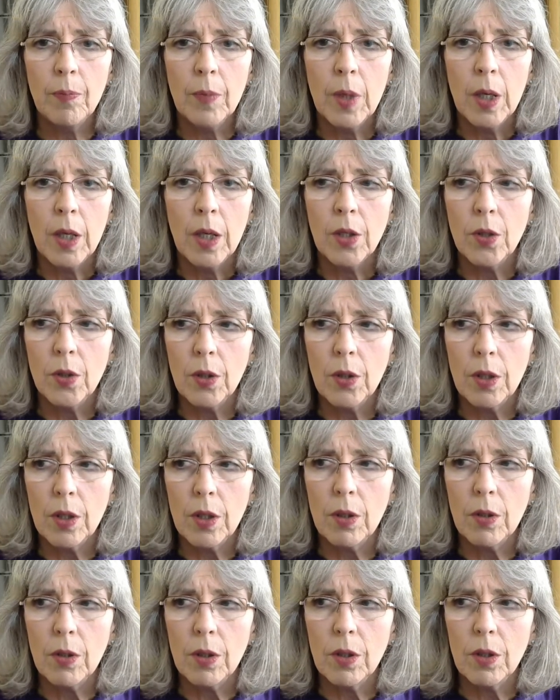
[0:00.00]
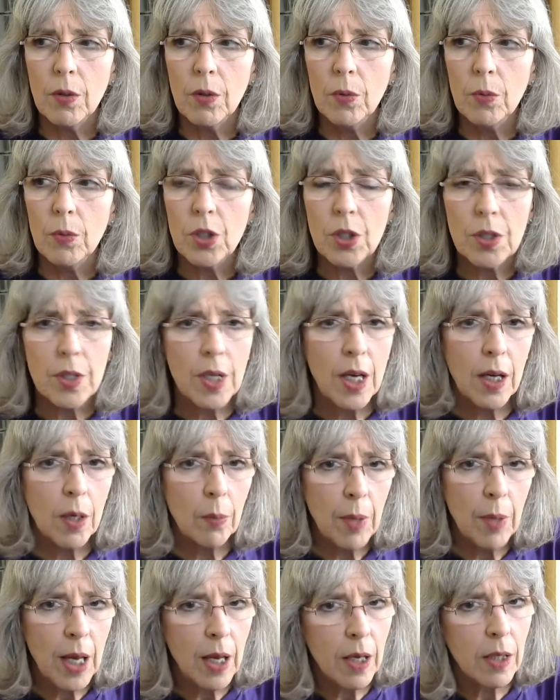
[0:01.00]
You just had a
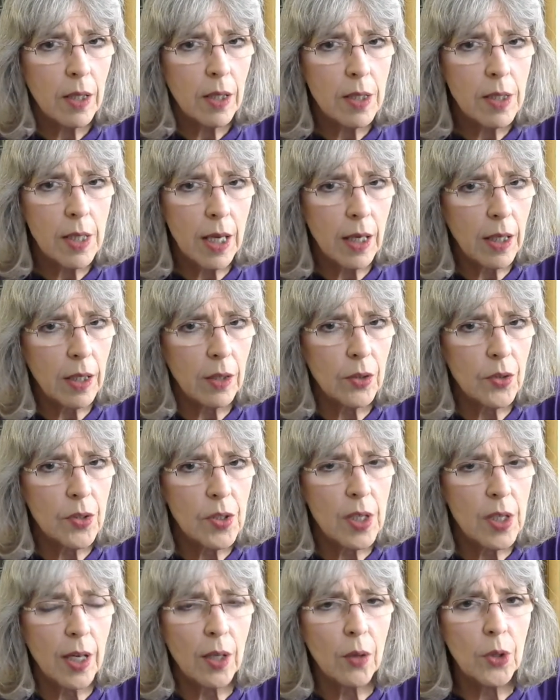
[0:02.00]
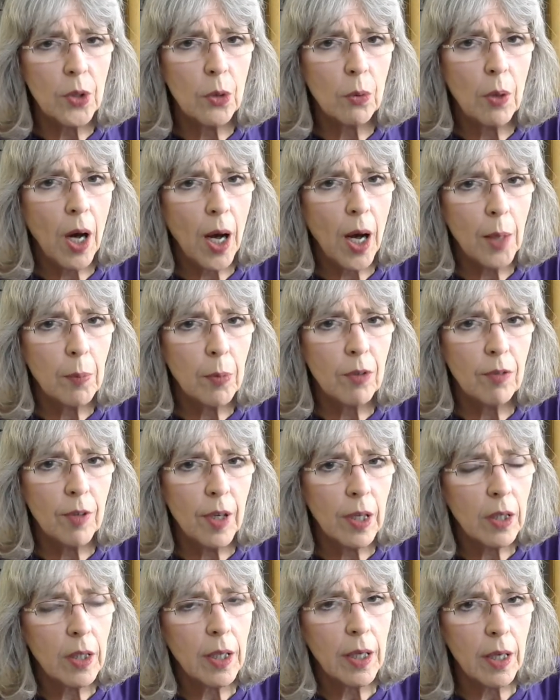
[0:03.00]
panic attack, it looks like, or you're
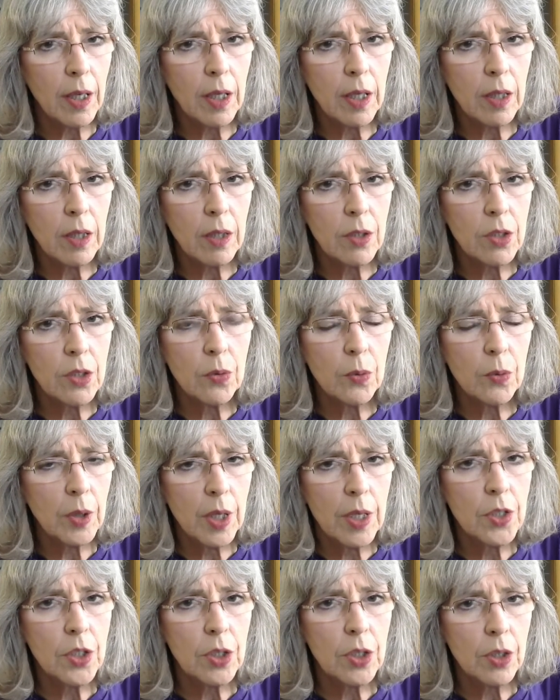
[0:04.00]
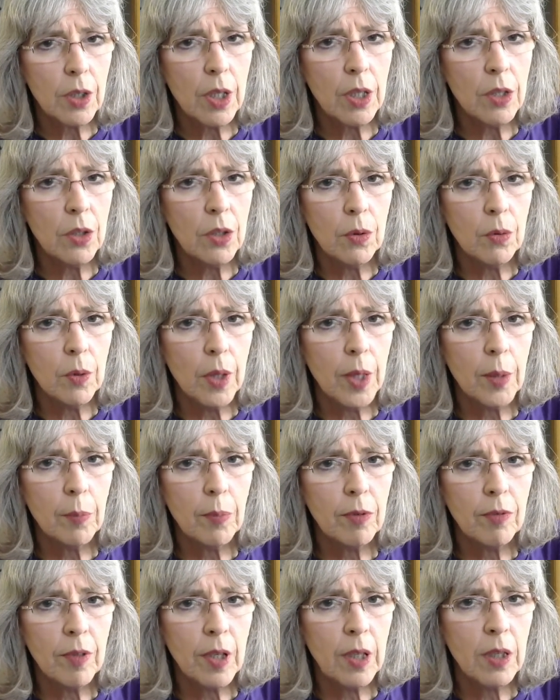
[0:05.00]
hyperventilating. Do you realize that you
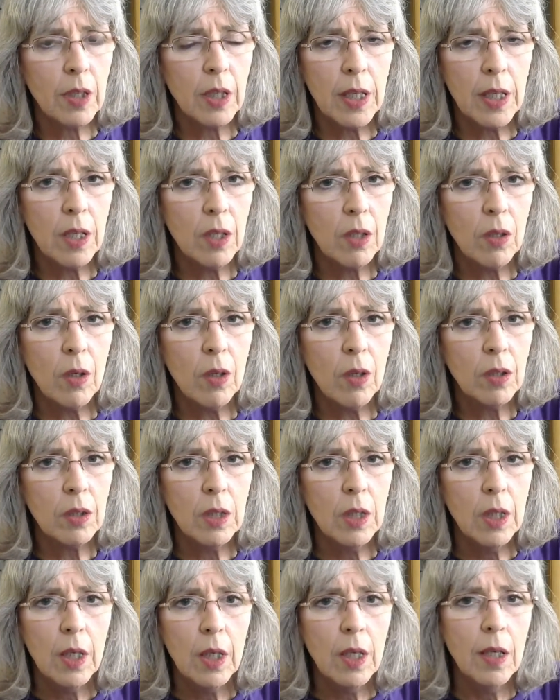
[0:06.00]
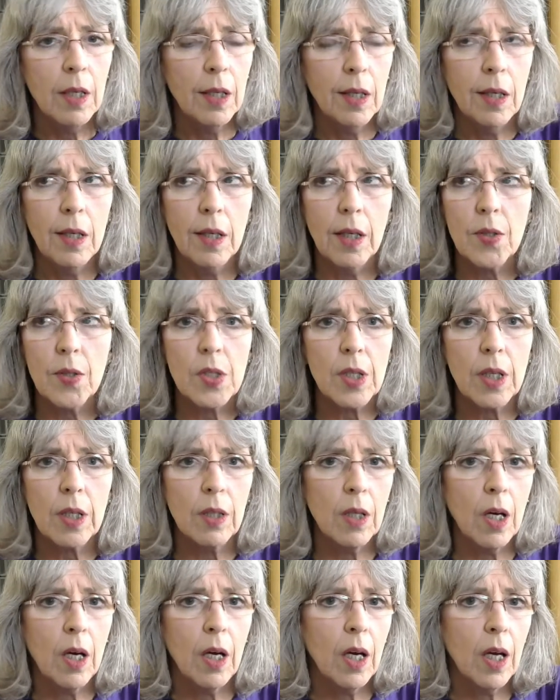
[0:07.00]
hyperventilate at all? And I was like,
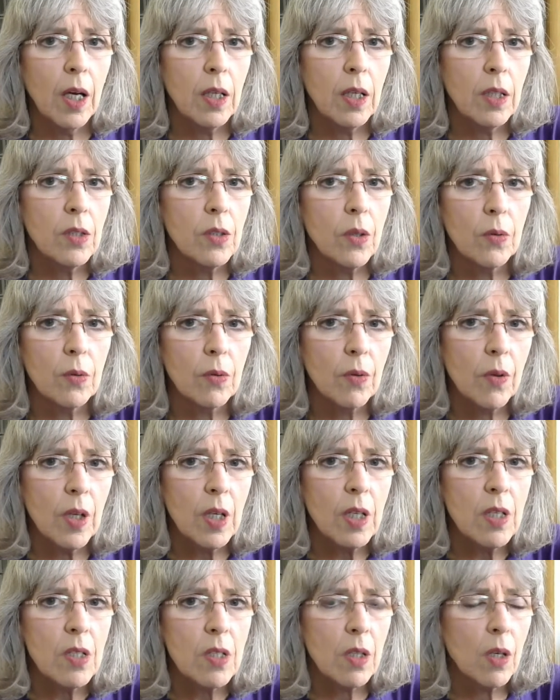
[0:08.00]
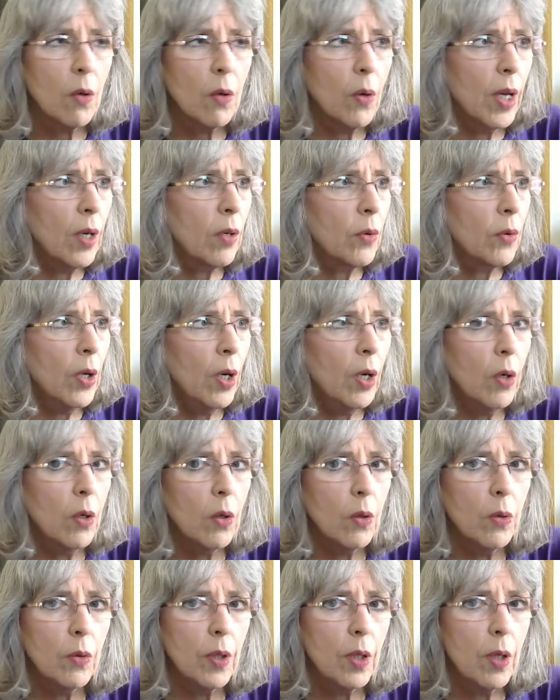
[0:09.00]
no, I don't think so. I don't
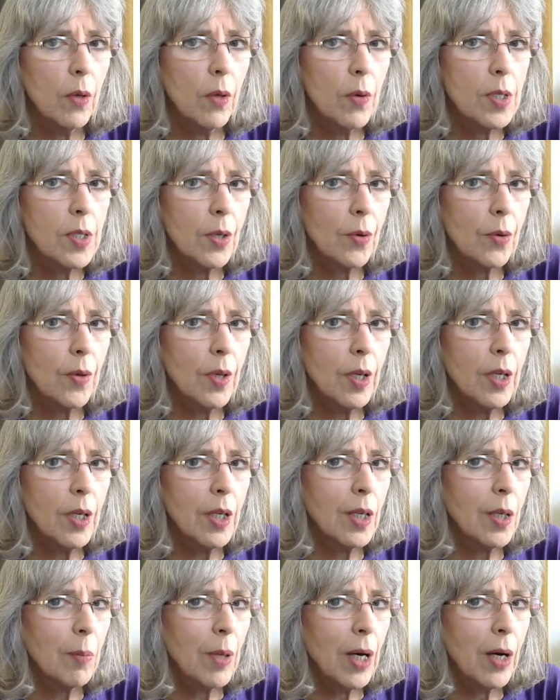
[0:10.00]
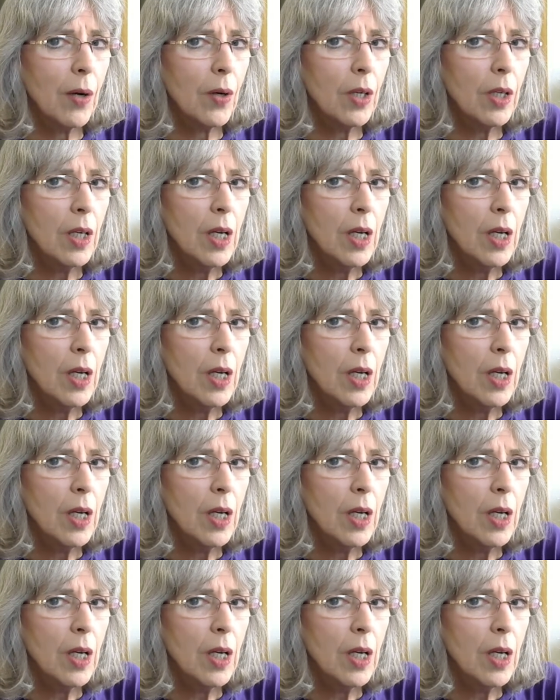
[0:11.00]
know. I started thinking about it.